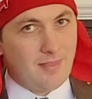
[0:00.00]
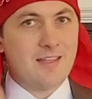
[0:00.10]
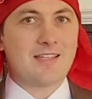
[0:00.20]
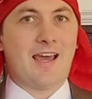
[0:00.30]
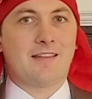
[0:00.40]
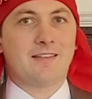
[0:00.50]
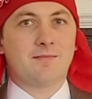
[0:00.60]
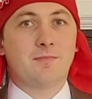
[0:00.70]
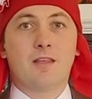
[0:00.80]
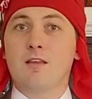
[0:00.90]
this hat,
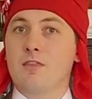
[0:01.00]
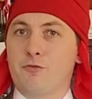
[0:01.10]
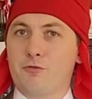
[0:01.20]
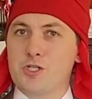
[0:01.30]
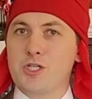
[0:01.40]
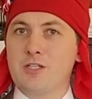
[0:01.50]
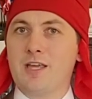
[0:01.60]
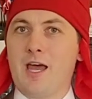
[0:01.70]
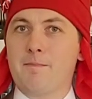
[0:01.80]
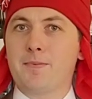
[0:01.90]
the Phrygian
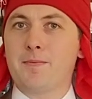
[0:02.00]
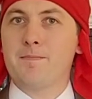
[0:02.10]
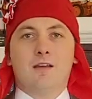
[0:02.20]
cap.